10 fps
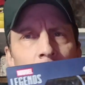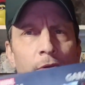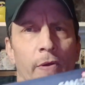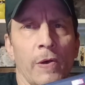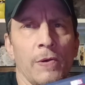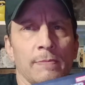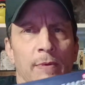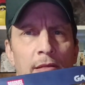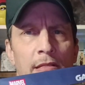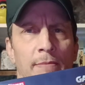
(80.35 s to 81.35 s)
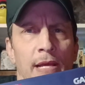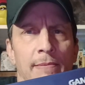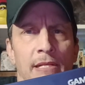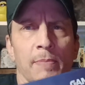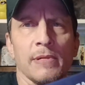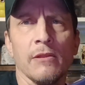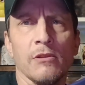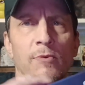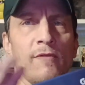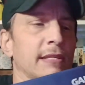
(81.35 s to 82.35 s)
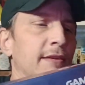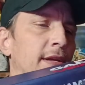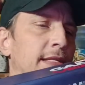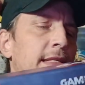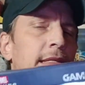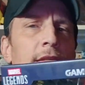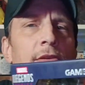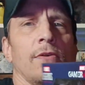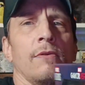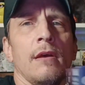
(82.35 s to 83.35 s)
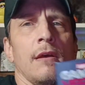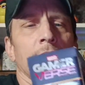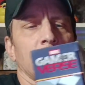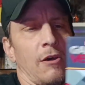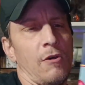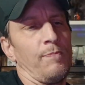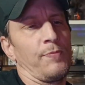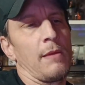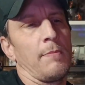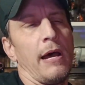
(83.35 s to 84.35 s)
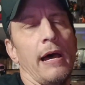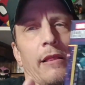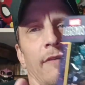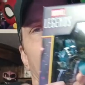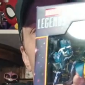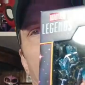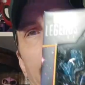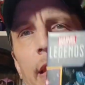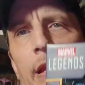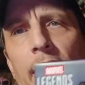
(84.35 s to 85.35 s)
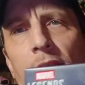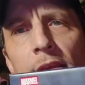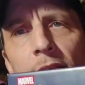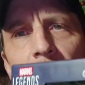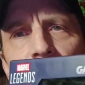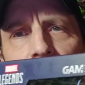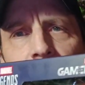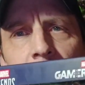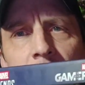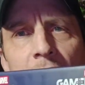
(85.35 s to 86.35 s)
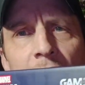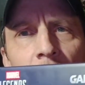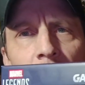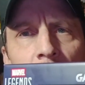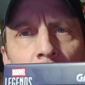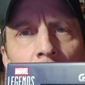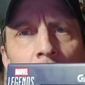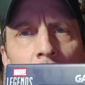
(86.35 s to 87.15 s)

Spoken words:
Who knows? But sometimes I pretend those movies never existed too. So I love that, man. And you got the effects and stuff in there too.